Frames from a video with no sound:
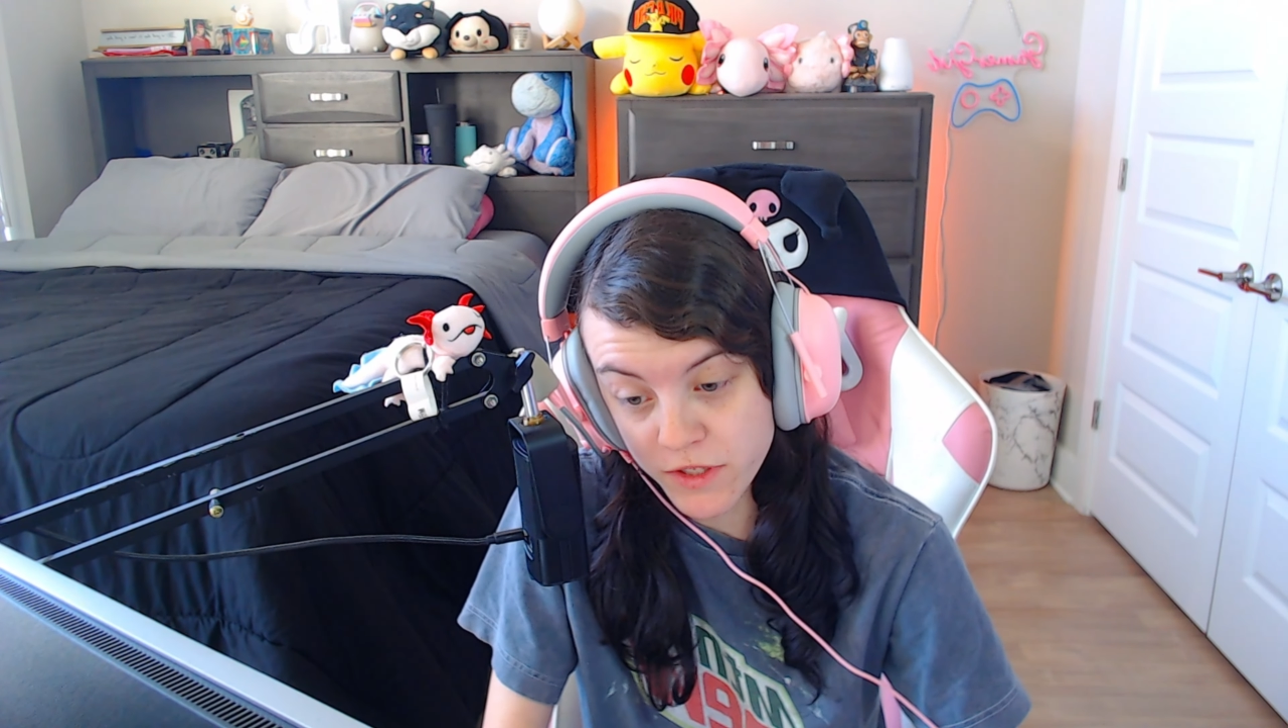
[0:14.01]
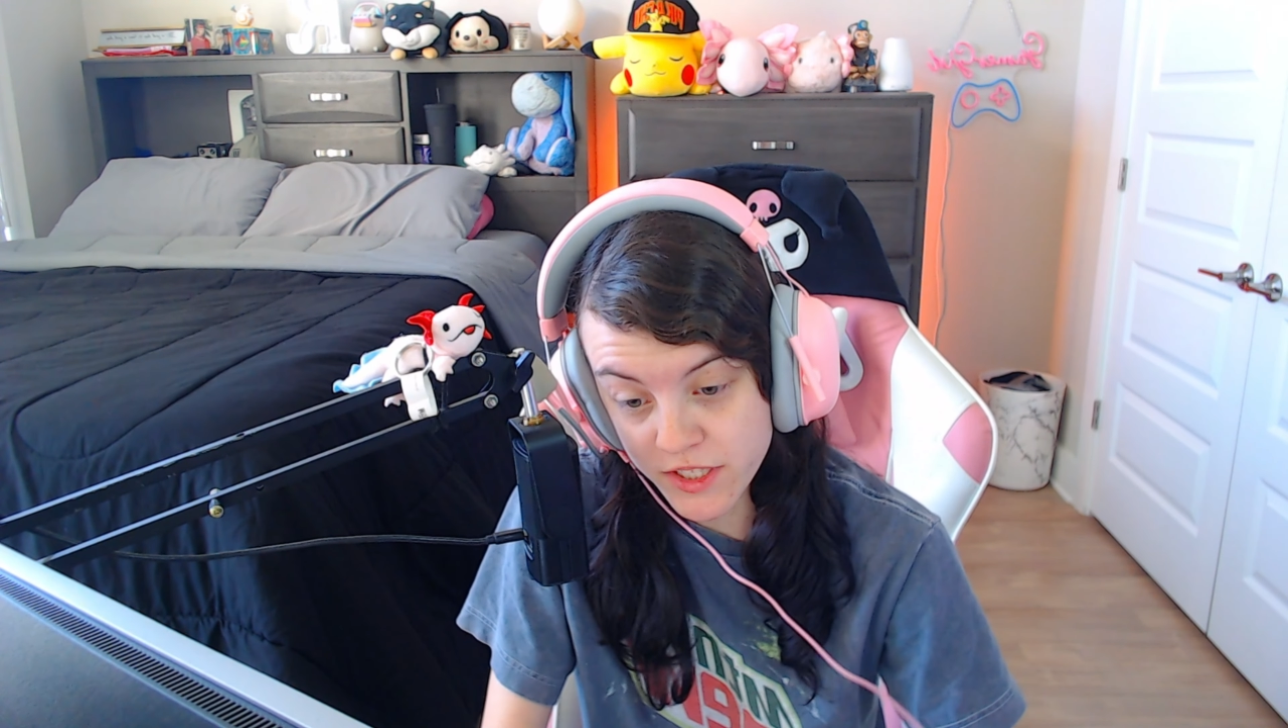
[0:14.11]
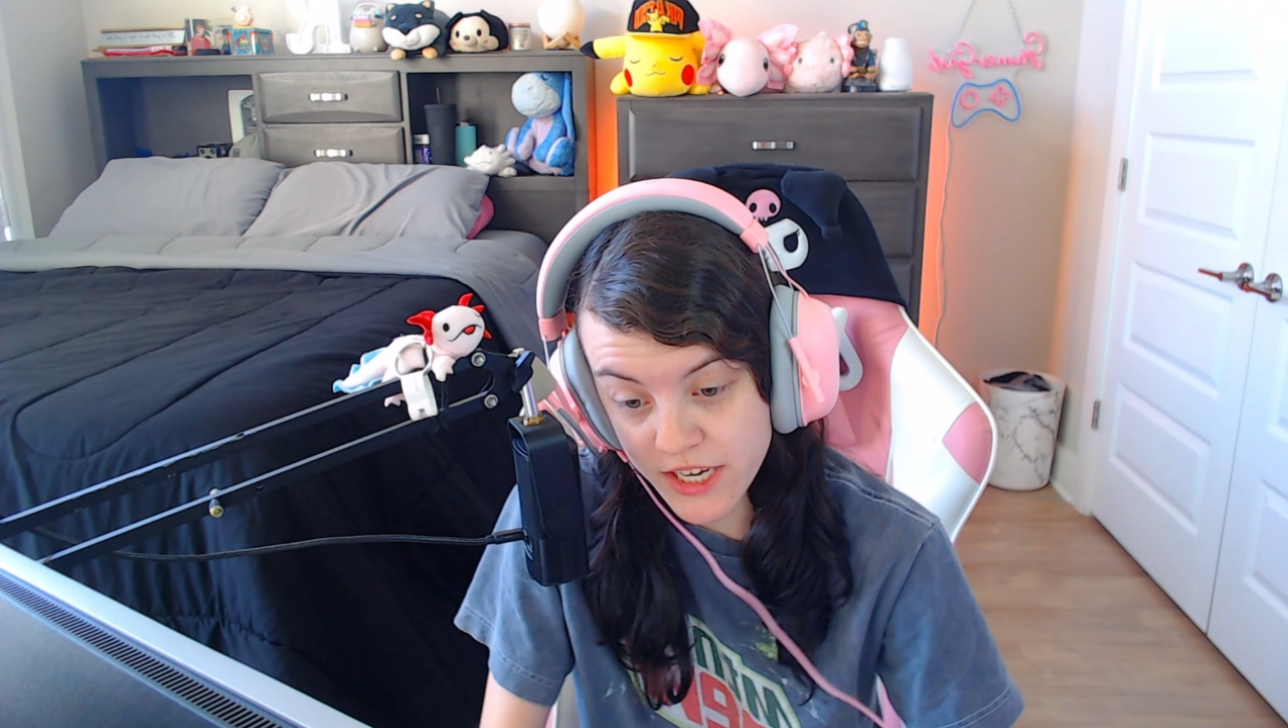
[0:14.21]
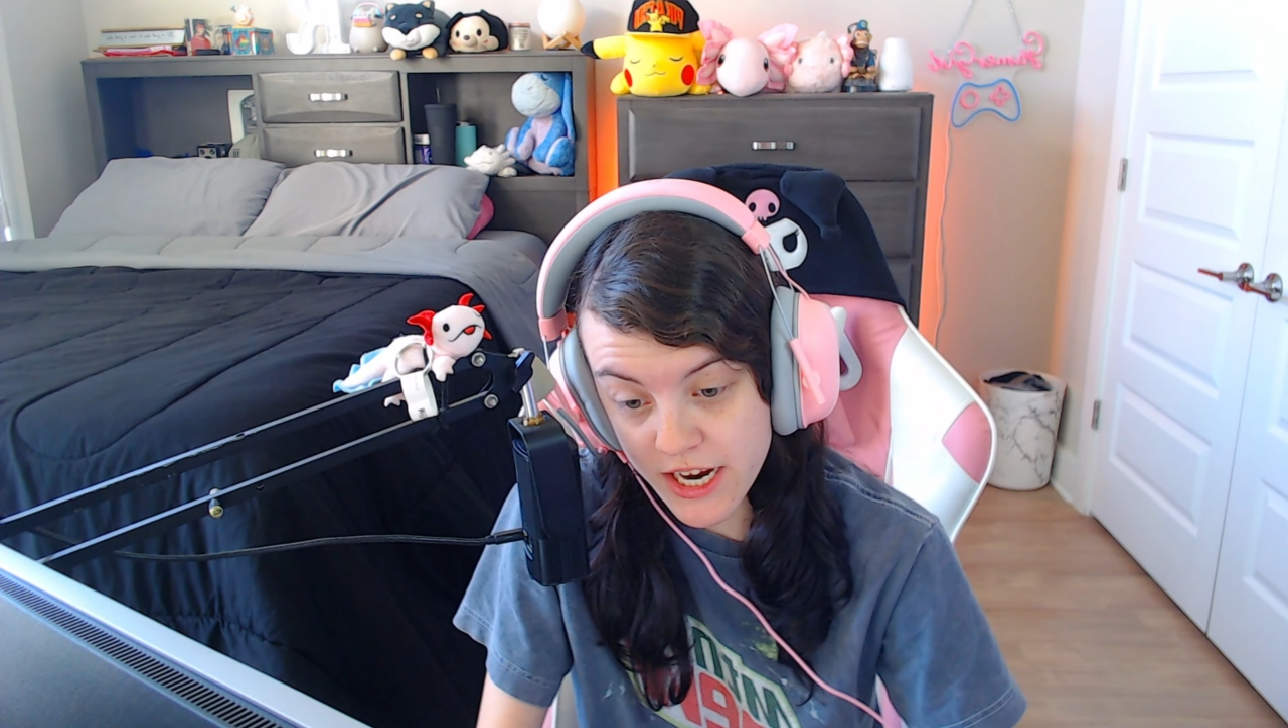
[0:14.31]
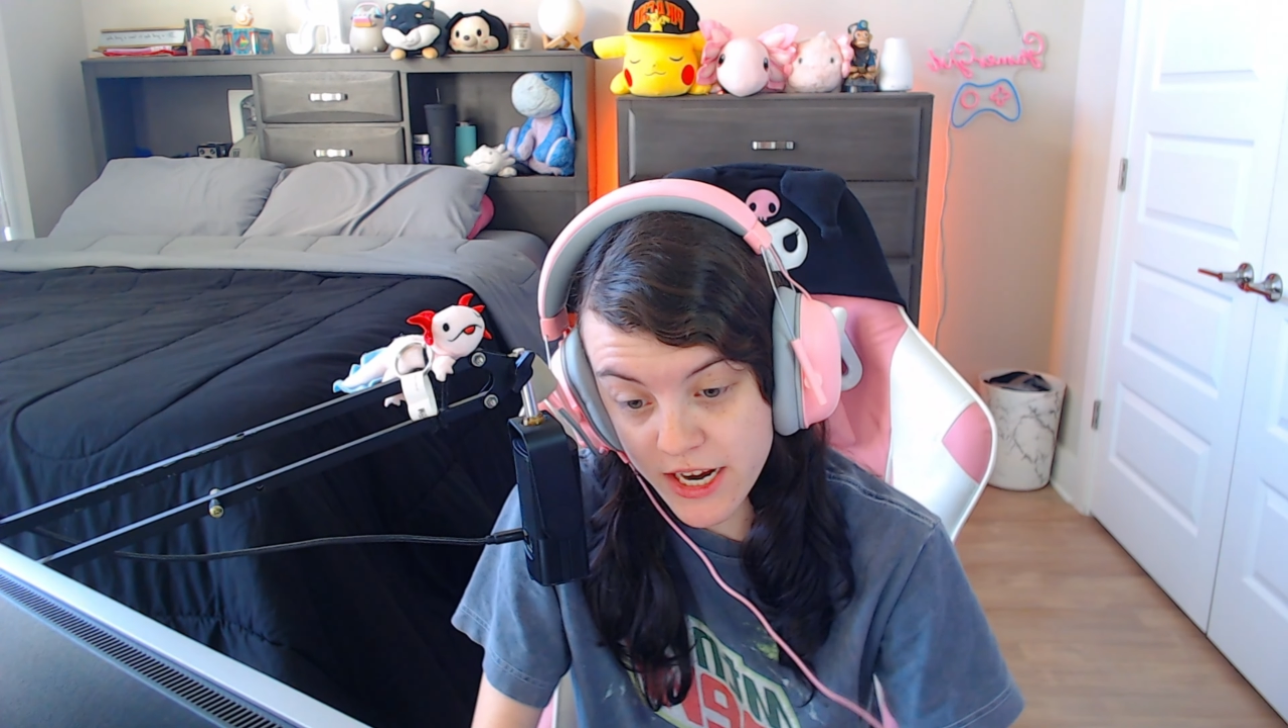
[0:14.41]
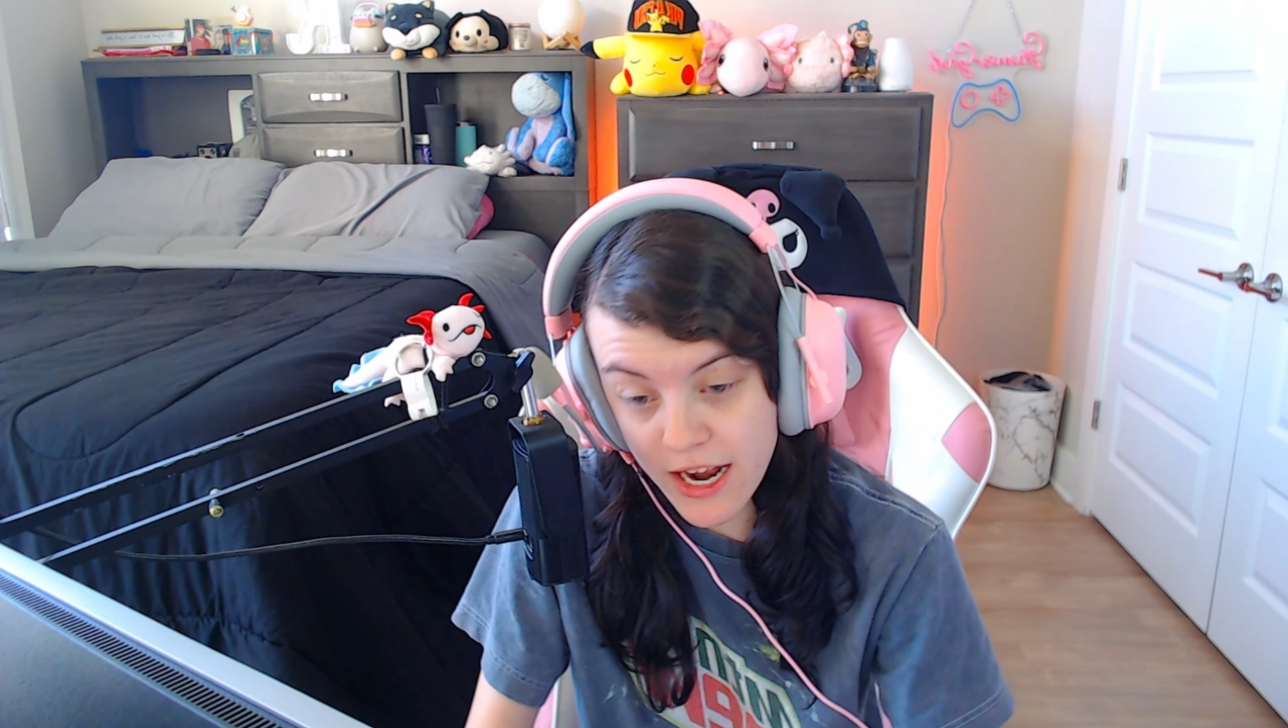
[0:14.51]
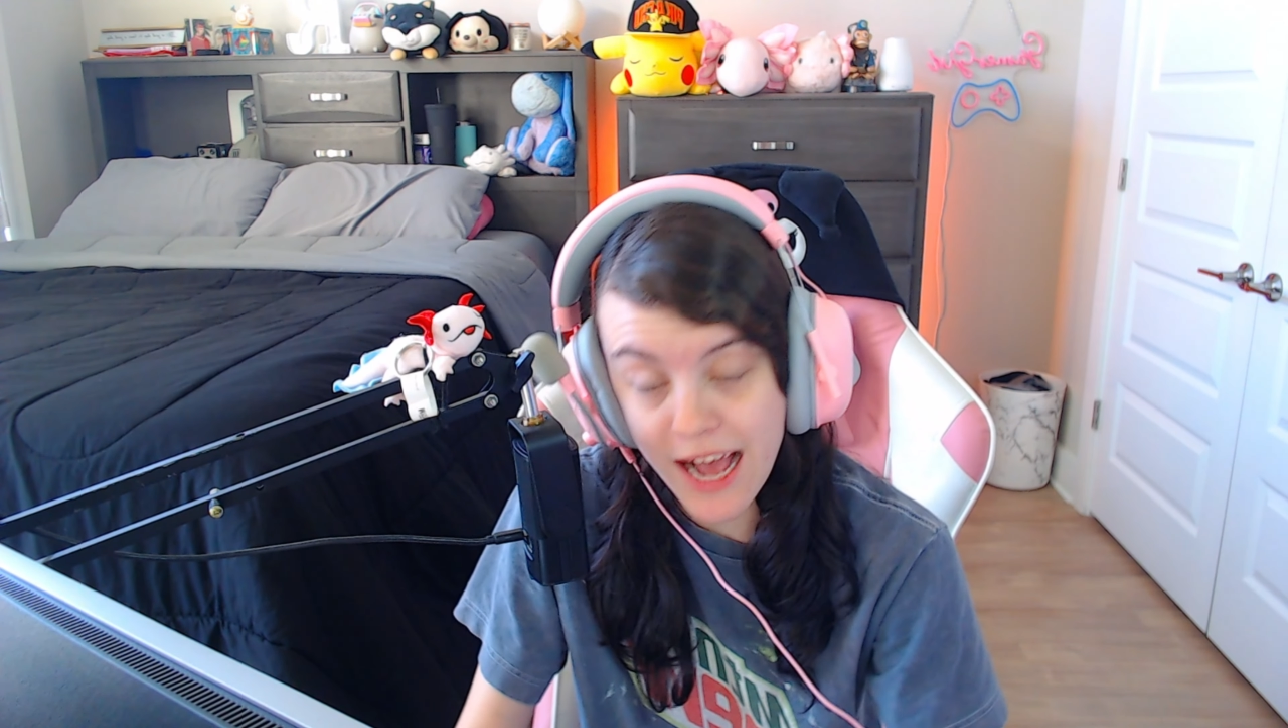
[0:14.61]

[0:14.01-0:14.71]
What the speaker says: seated,